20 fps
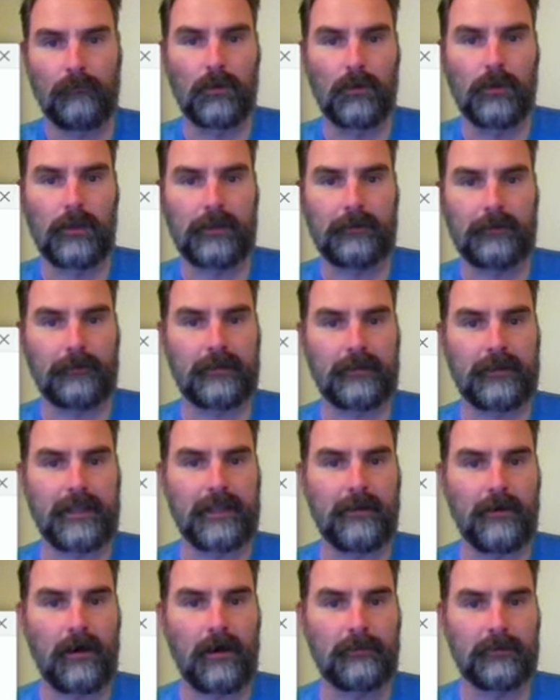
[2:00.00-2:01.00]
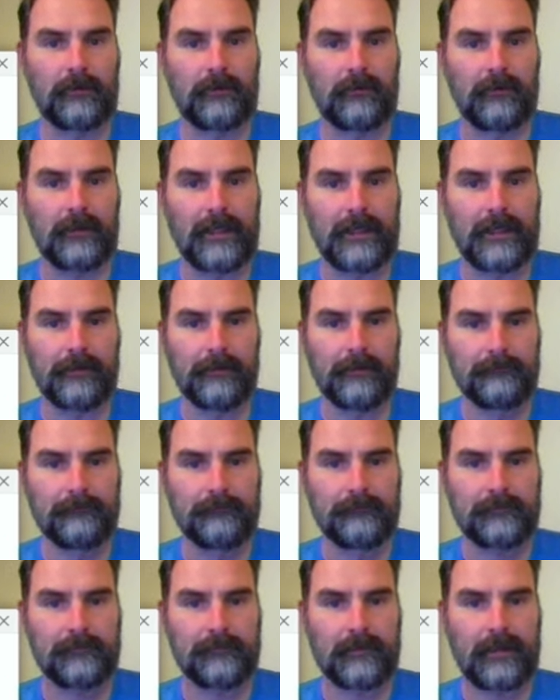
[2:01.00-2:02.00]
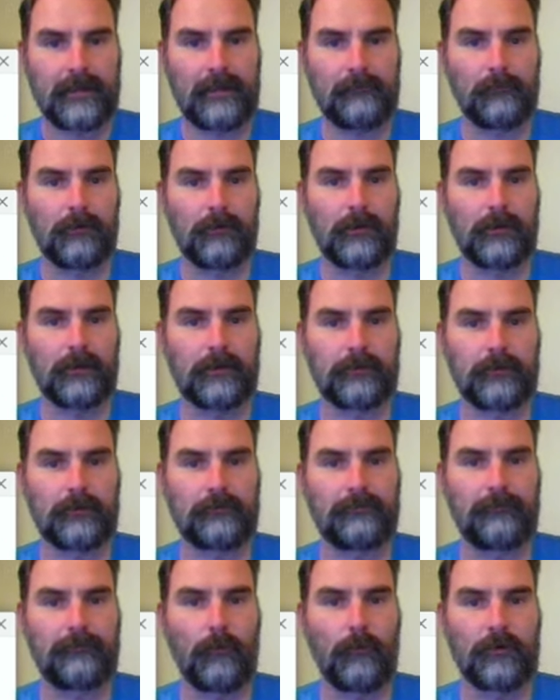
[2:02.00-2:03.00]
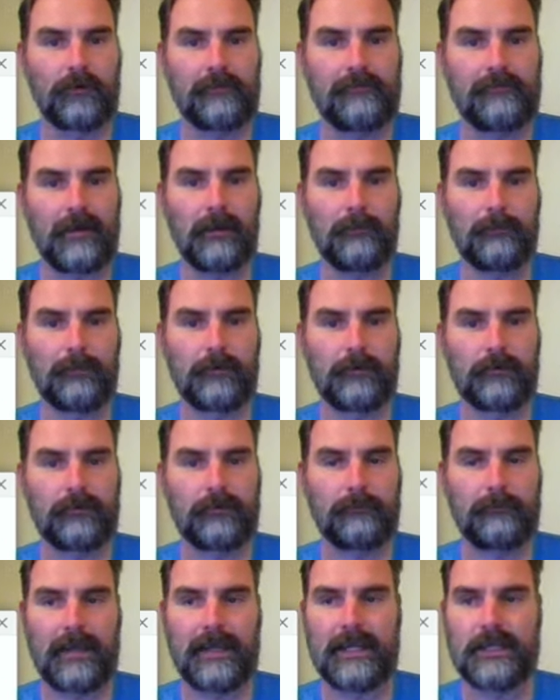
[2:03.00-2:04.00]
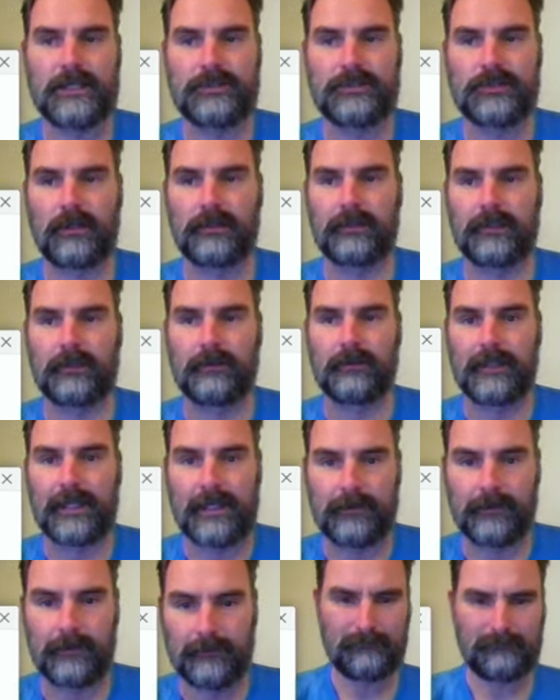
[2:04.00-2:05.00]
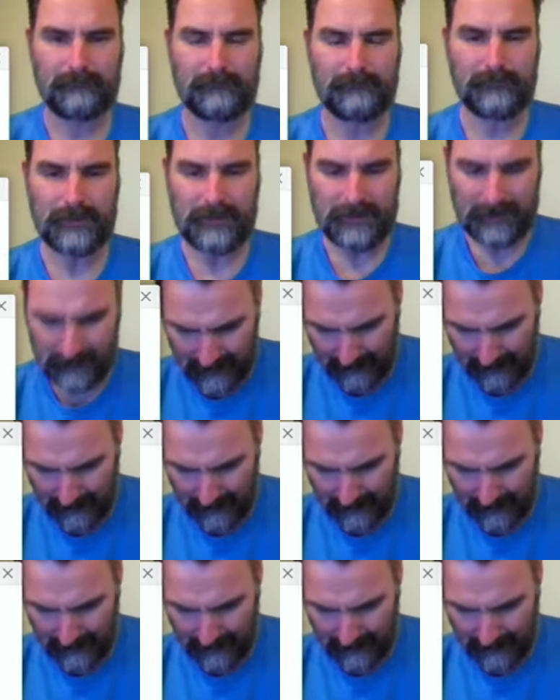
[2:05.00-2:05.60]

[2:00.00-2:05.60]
look at their GitHub a little later, and we'll look at their For Developers page a little later. But just let